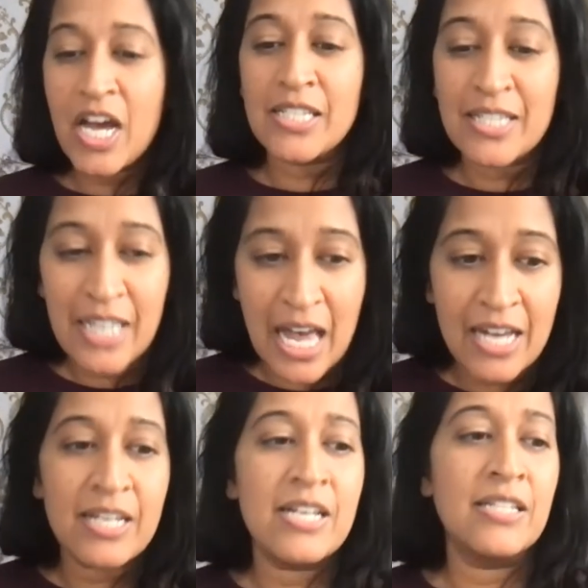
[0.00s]

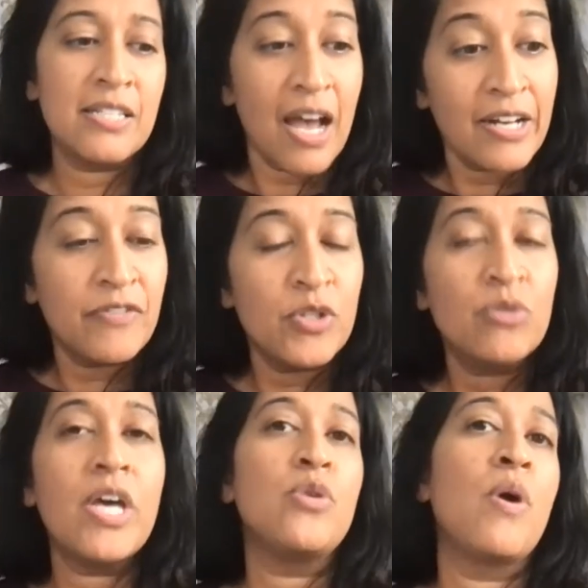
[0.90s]
unsaid inside of
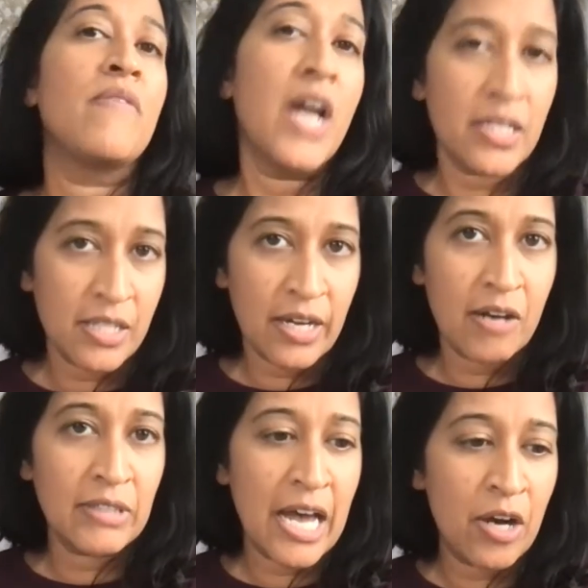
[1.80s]
you that you have not said
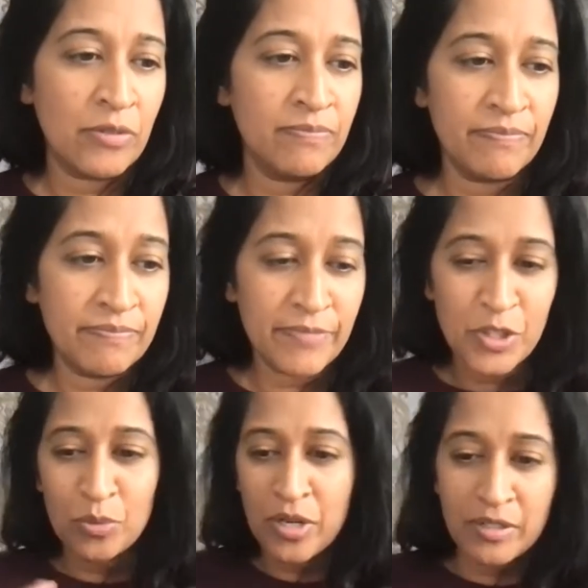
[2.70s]
out loud
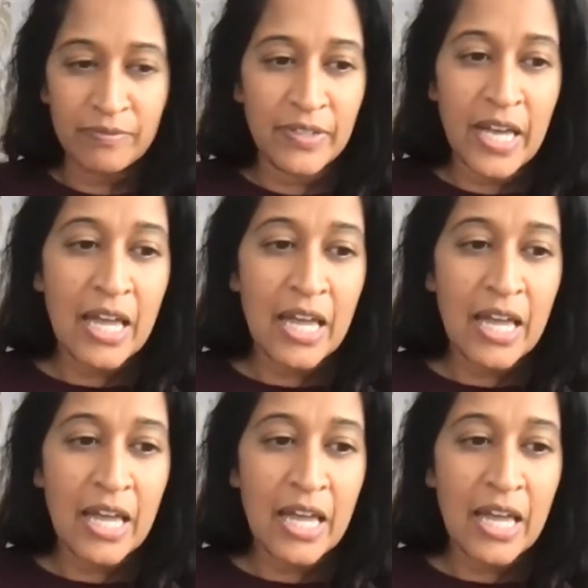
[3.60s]
but you want to